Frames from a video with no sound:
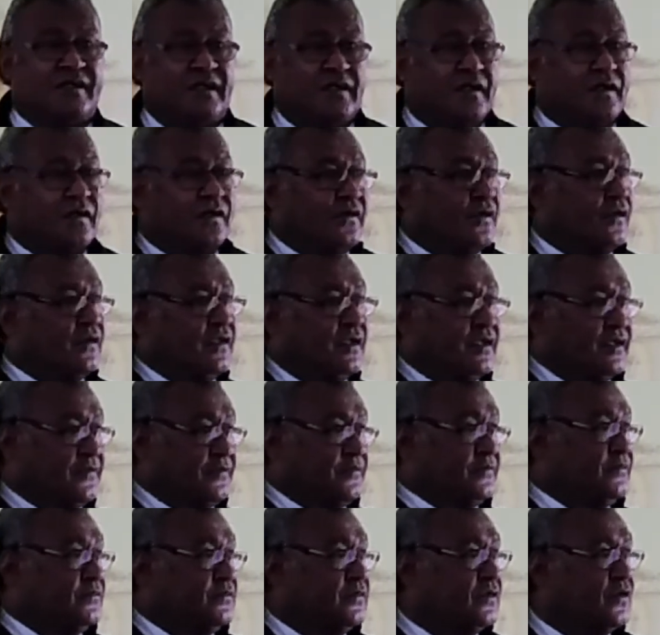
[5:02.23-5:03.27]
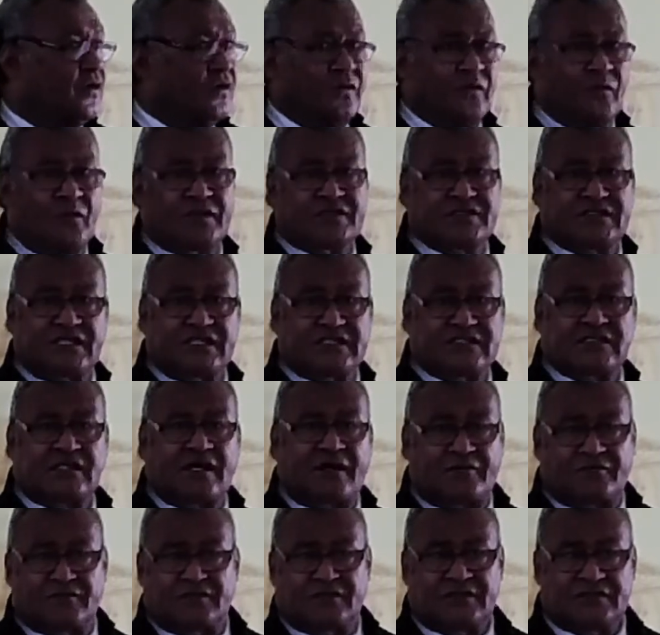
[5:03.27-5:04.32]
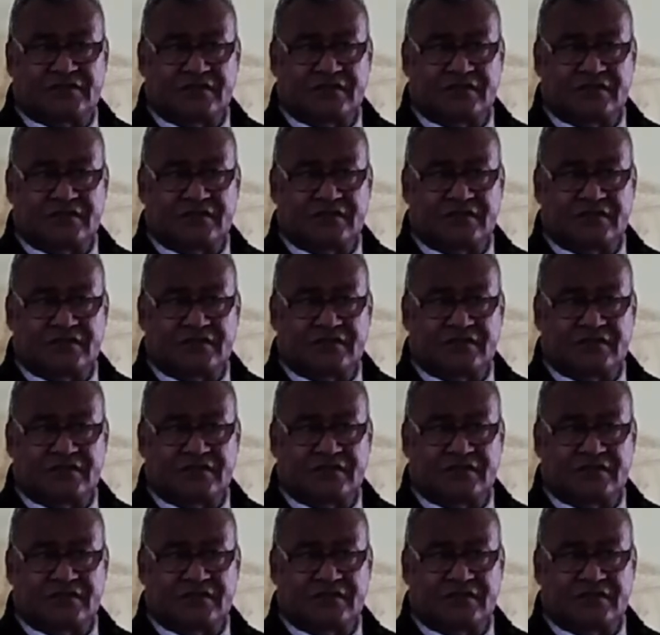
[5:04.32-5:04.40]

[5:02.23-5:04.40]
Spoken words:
Oh, what's that sound?